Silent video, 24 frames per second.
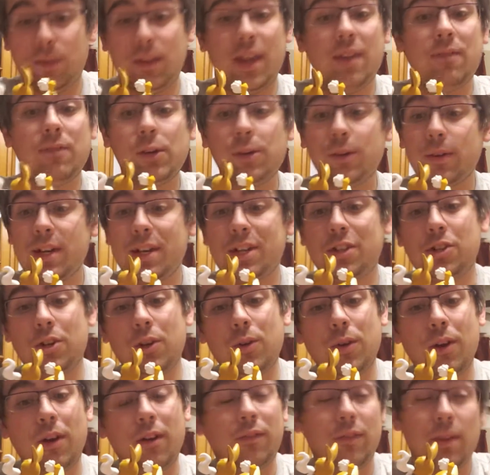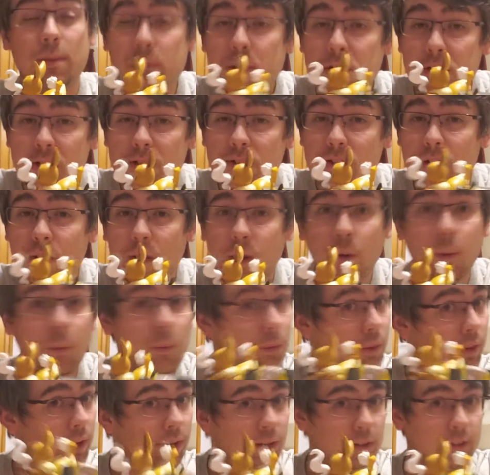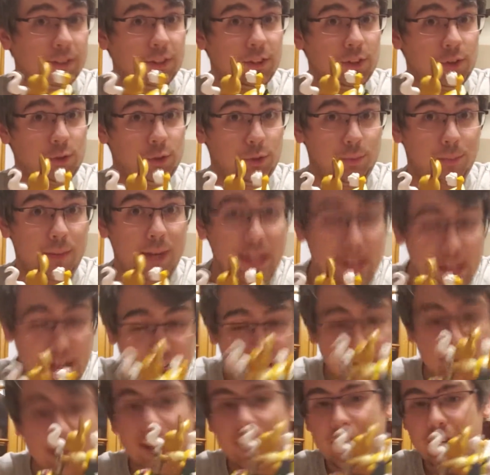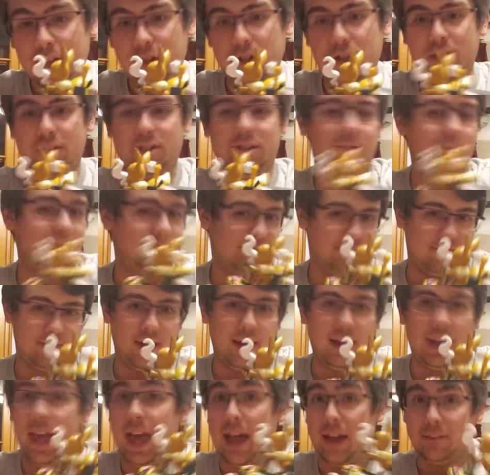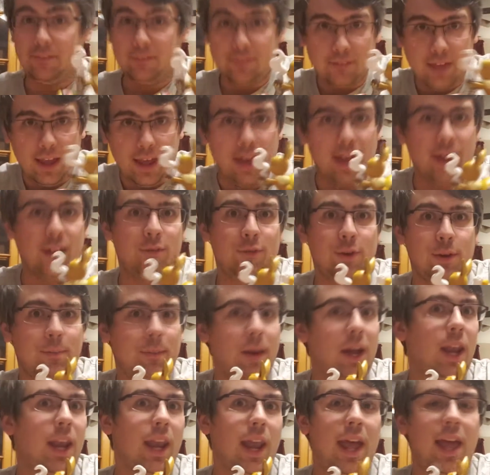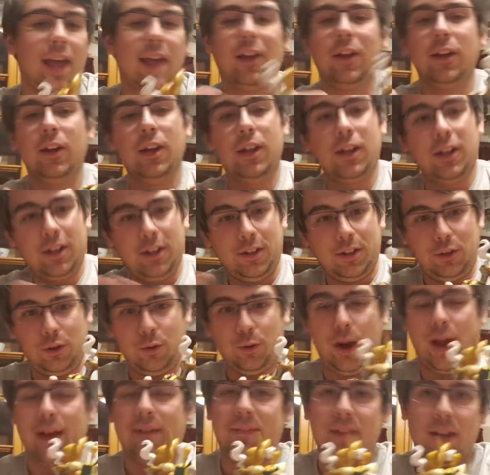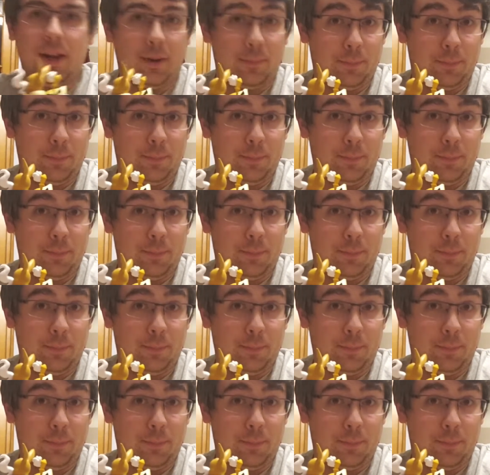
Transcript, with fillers: they've already shown off images of the whole thing on social media. Just, again, every Monday, you'll have the